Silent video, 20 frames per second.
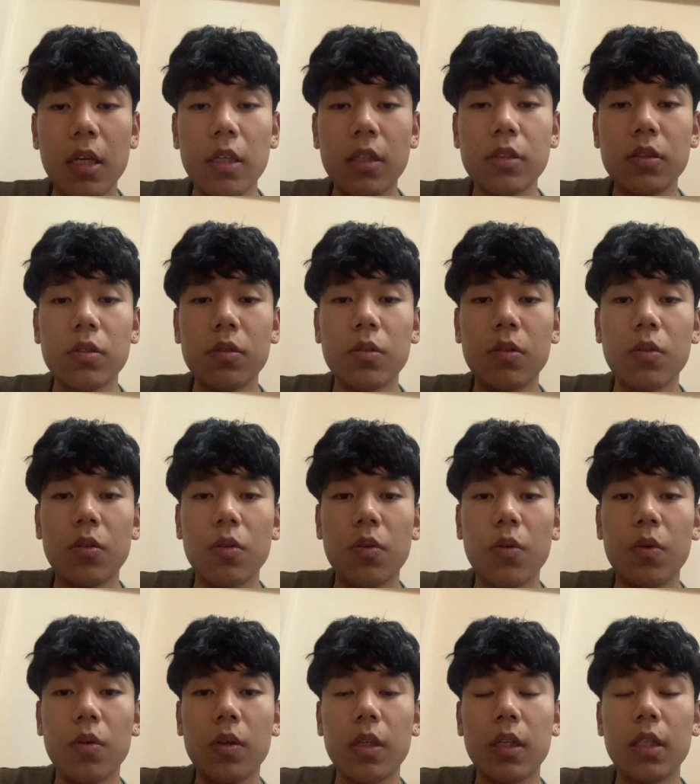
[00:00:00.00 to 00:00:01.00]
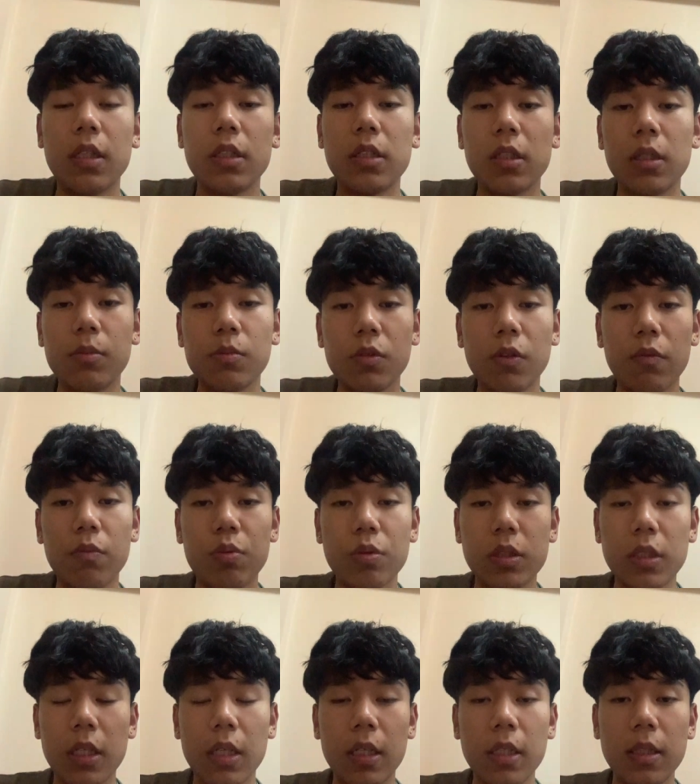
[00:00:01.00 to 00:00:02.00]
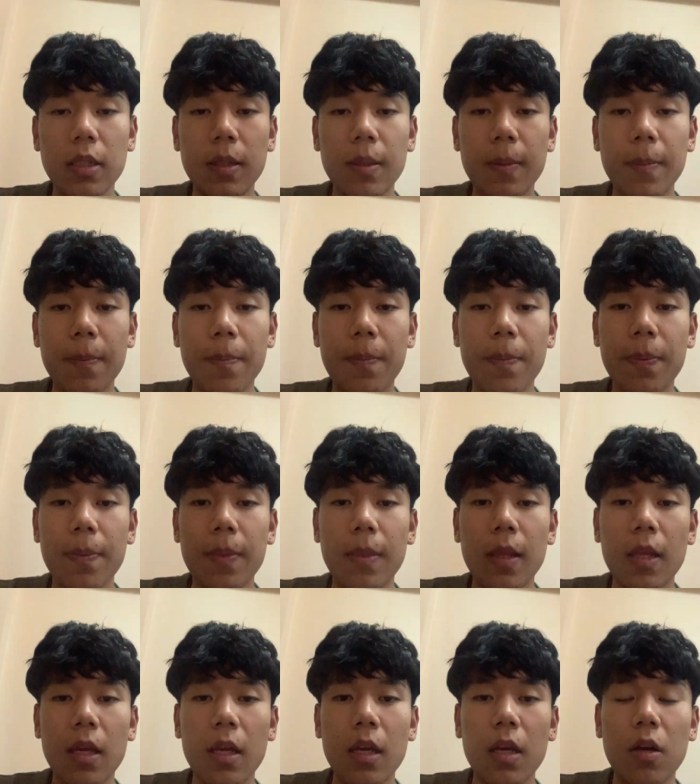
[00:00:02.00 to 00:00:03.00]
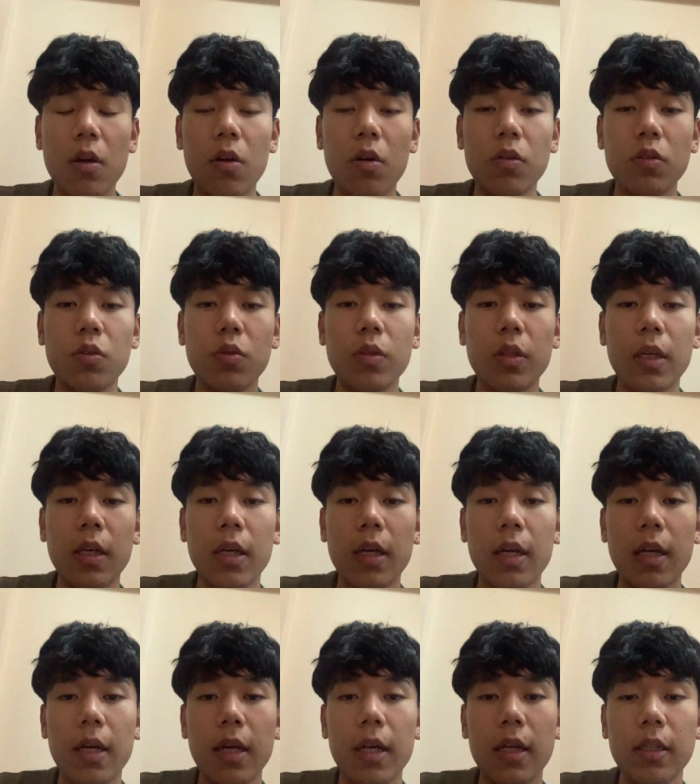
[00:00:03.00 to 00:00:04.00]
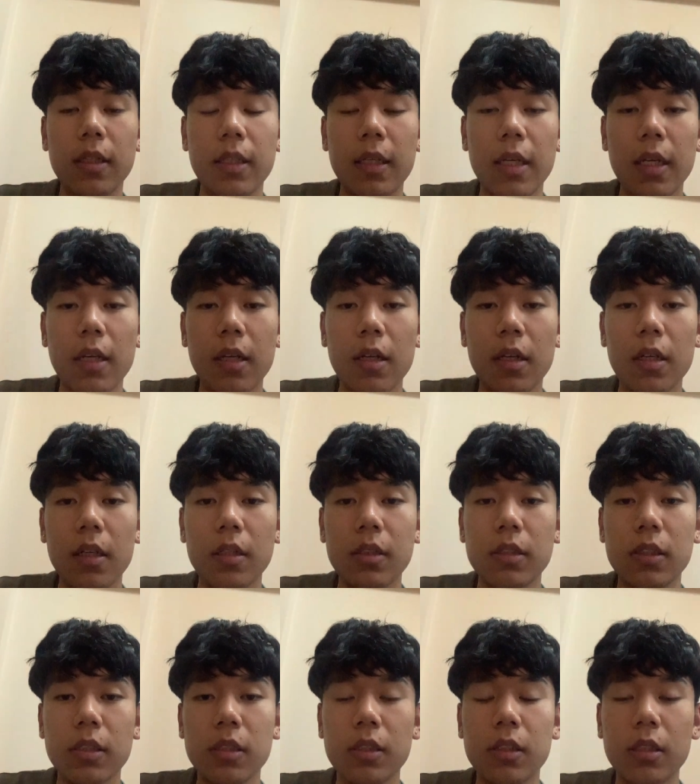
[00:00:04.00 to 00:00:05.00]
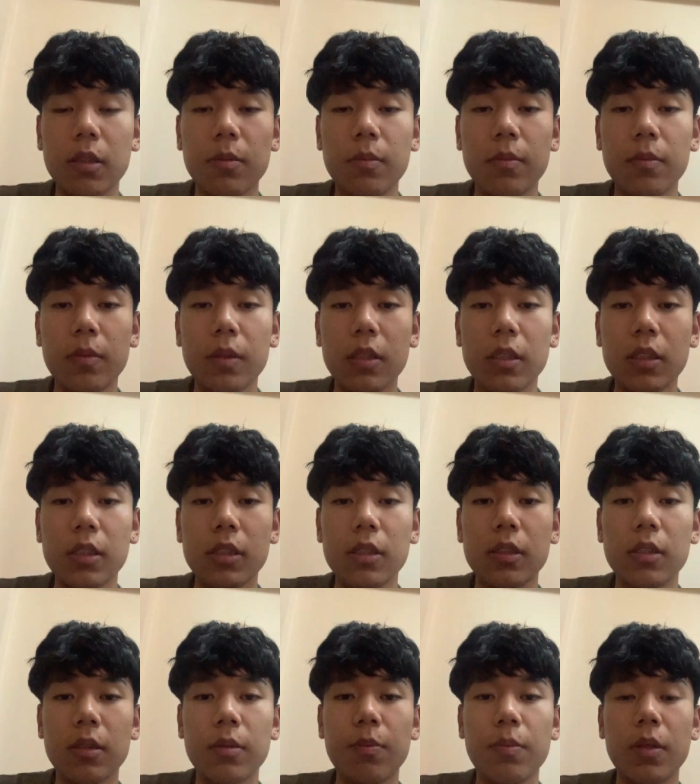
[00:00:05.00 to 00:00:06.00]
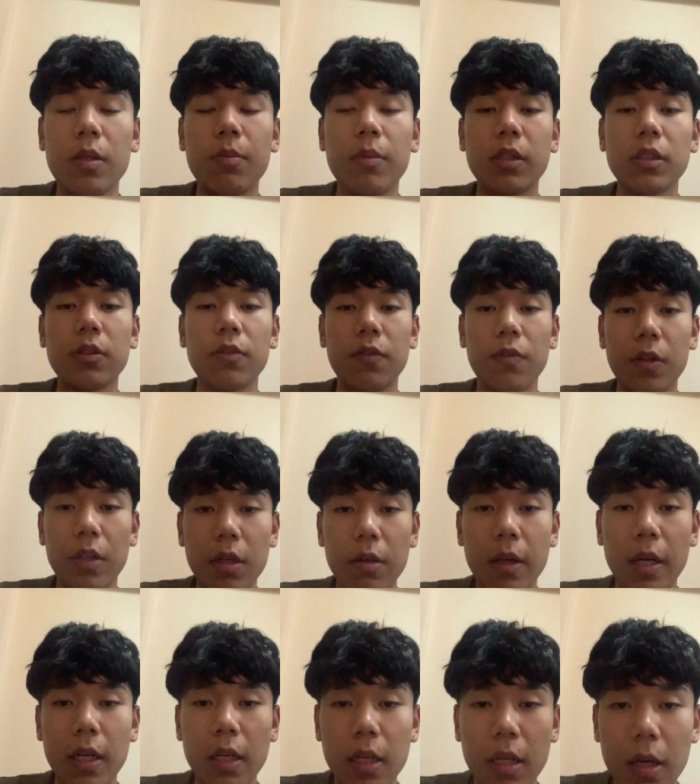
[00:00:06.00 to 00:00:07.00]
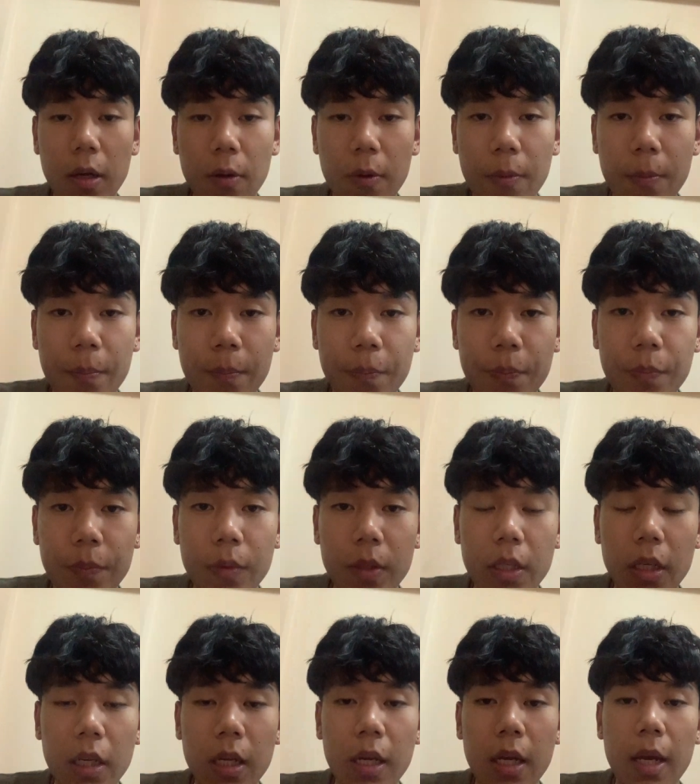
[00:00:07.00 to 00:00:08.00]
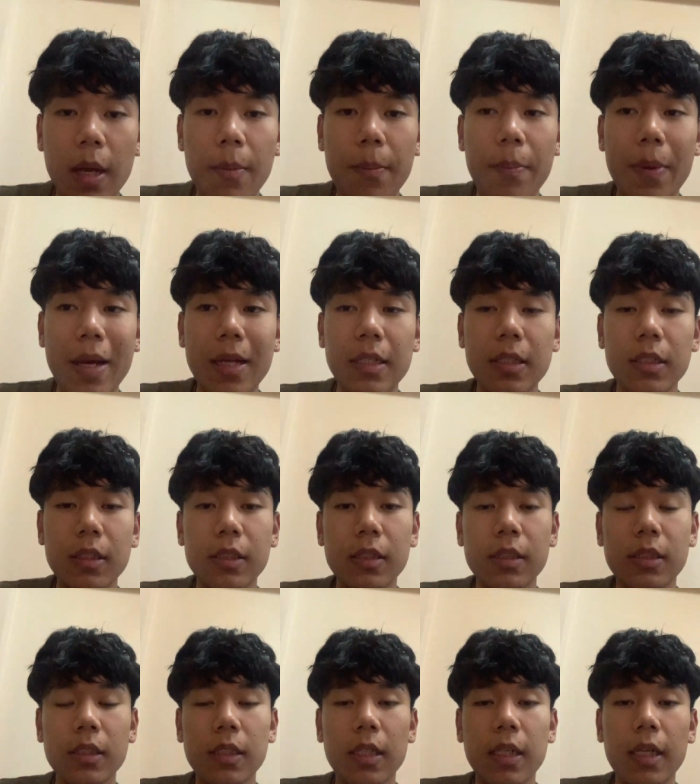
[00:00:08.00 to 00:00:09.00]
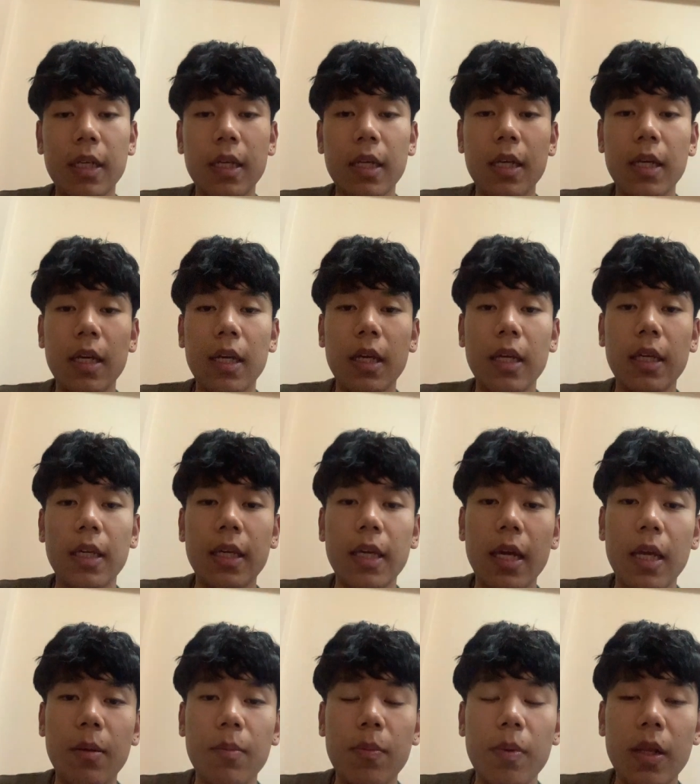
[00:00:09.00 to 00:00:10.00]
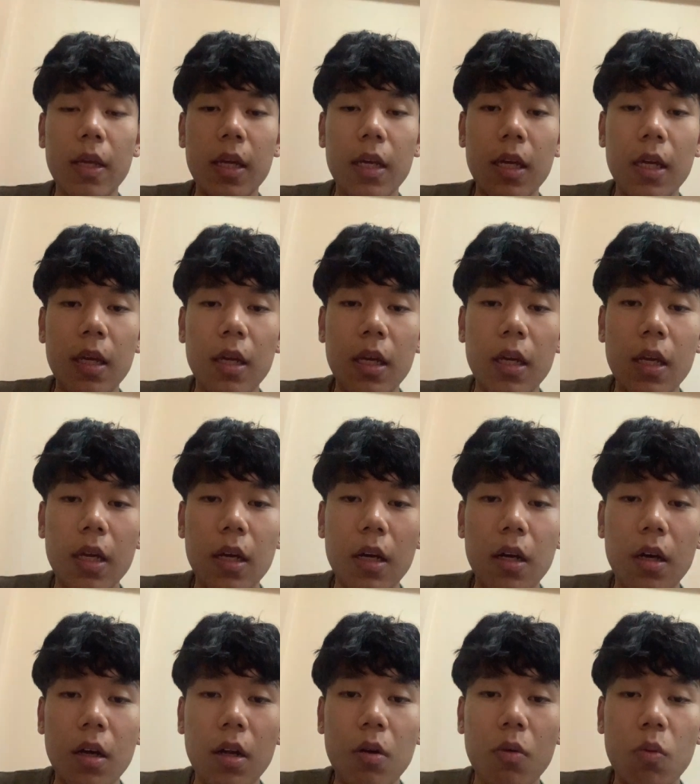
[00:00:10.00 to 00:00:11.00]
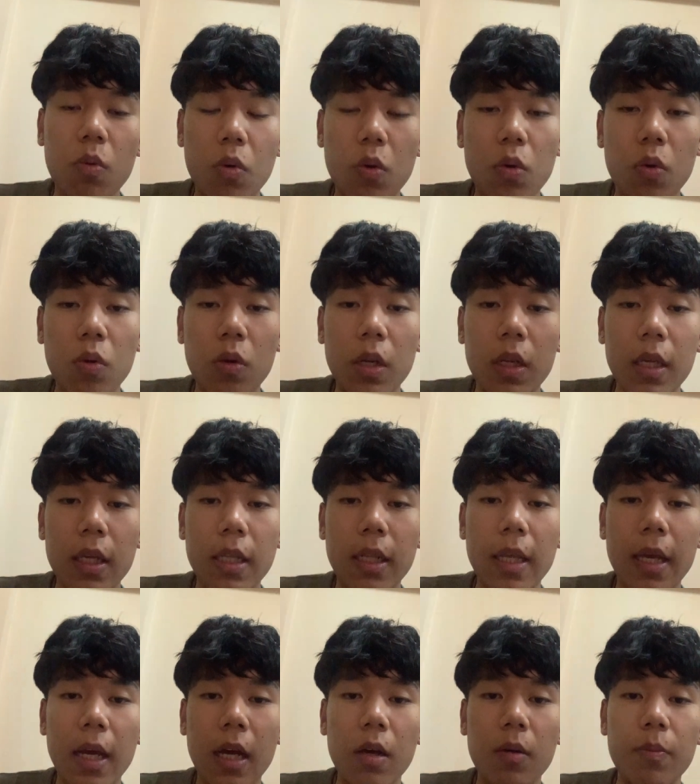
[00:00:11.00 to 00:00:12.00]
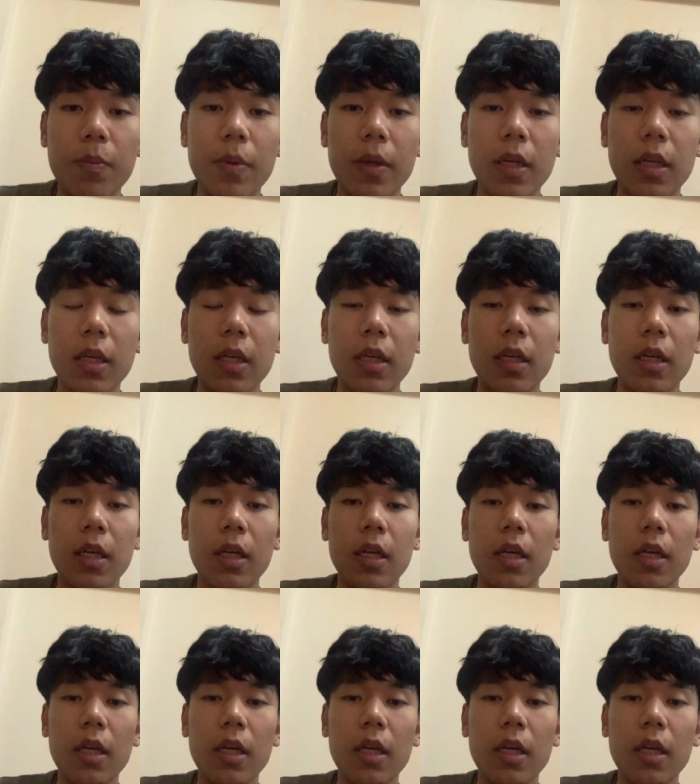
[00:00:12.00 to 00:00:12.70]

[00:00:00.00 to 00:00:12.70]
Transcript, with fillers: so in terms of Bhutan although the healthcare system is pretty much free right now patents can play a role in helping